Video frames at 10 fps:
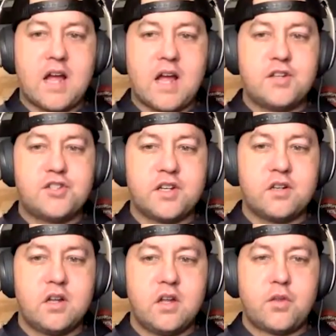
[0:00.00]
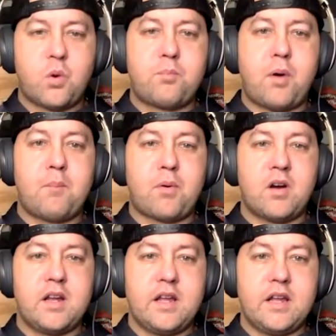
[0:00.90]
engine, the word
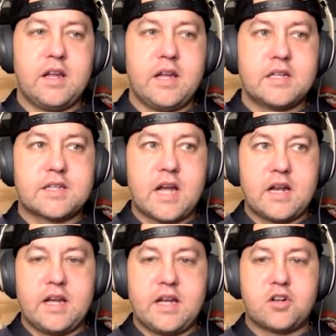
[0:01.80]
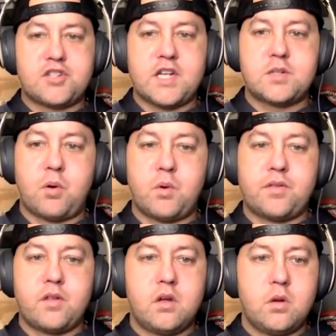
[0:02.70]
pumper is kind of interchangeable with